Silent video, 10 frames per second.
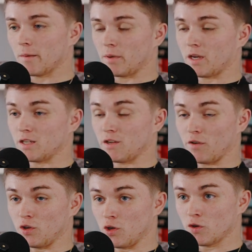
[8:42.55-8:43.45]
Because
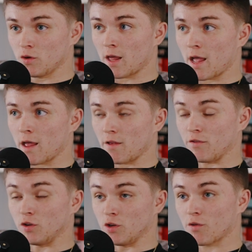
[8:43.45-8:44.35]
if you do that,
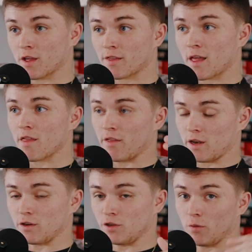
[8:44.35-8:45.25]
if you do think that,
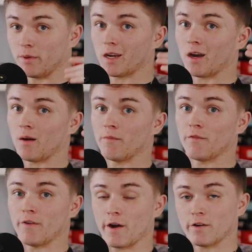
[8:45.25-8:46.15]
then you'll become
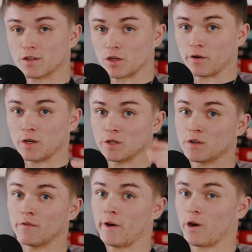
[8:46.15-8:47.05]
very
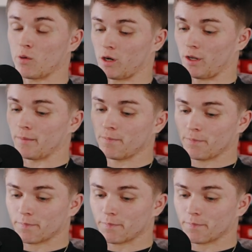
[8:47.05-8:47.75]
discouraged very quickly.